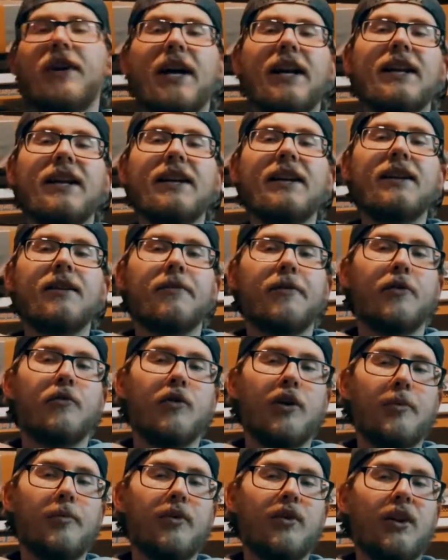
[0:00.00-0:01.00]
get different
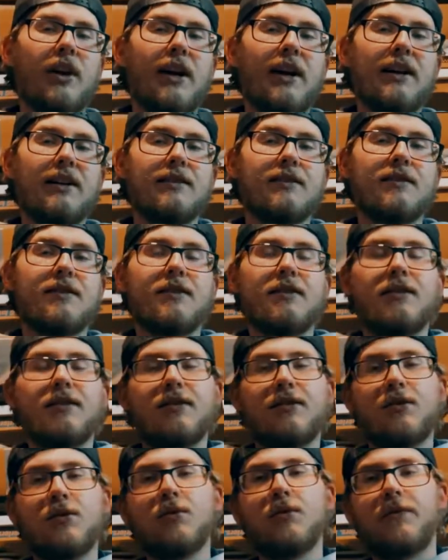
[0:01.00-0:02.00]
rubber lines
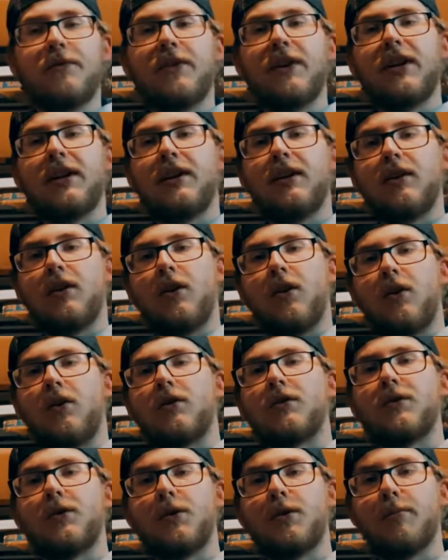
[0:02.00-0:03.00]
to fit
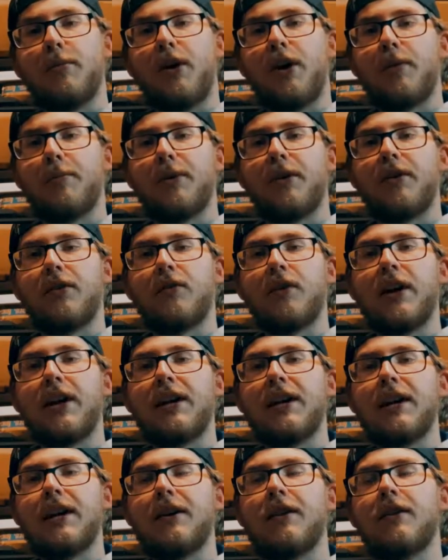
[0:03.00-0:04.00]
onto the bottom of the
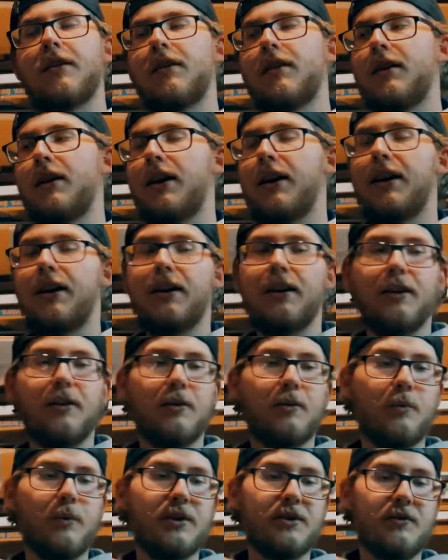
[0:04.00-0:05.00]
radiator,
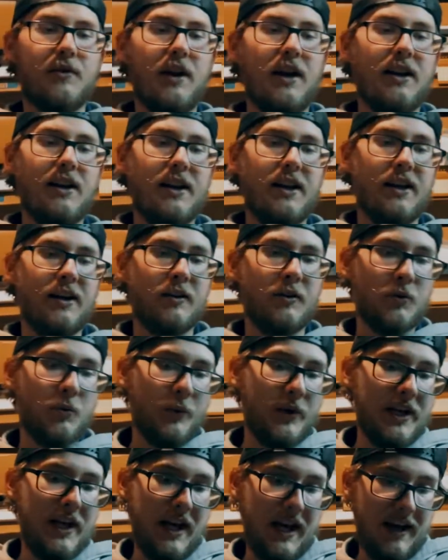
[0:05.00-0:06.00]
which right now
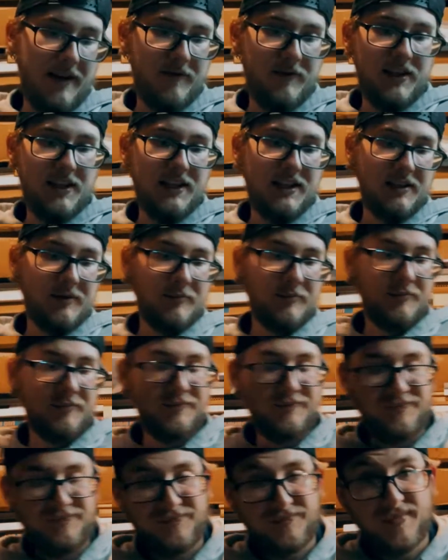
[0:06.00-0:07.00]
we have
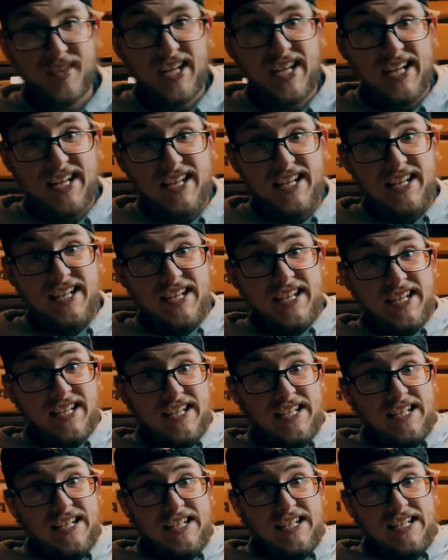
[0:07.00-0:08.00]
them
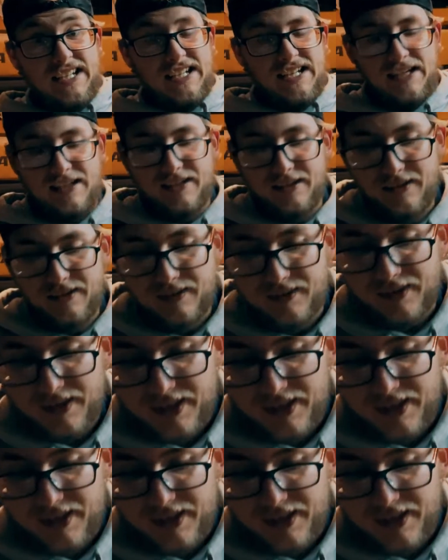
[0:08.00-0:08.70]
kind of on